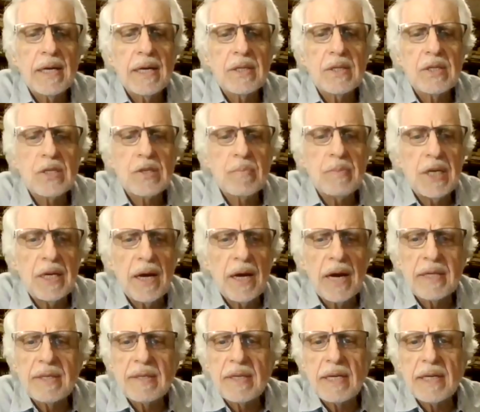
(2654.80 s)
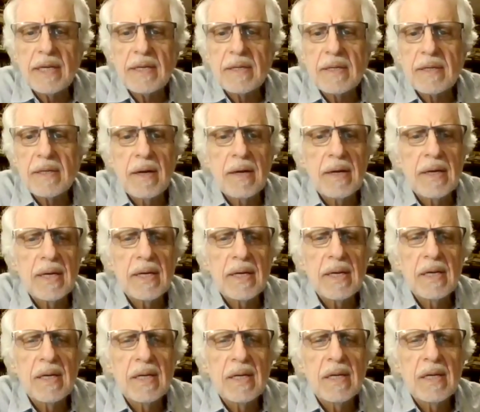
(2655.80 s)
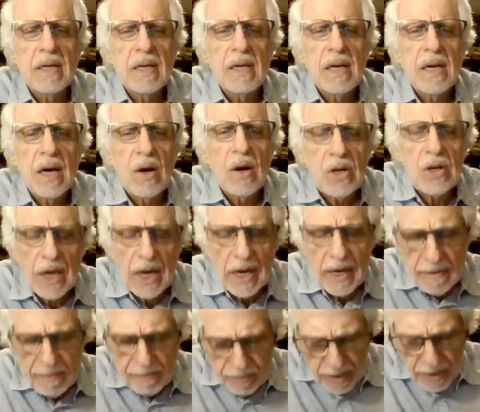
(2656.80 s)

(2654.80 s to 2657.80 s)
Smee, I think, okay,